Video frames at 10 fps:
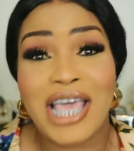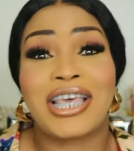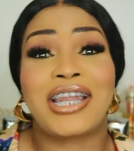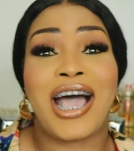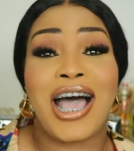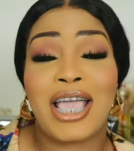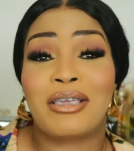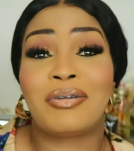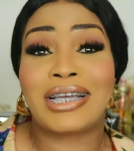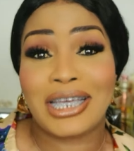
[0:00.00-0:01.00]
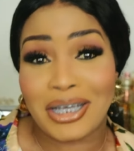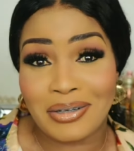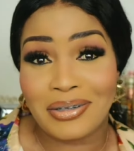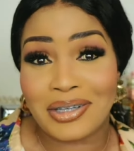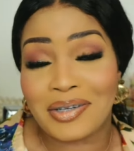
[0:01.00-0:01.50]
That I, your
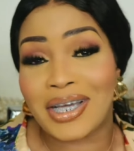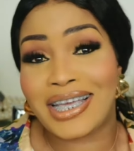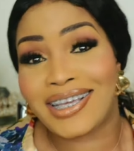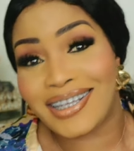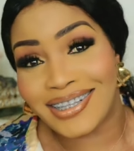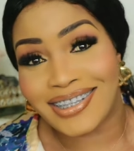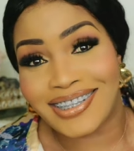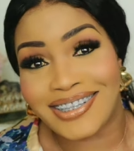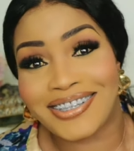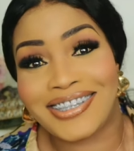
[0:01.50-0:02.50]
girl, your ace, your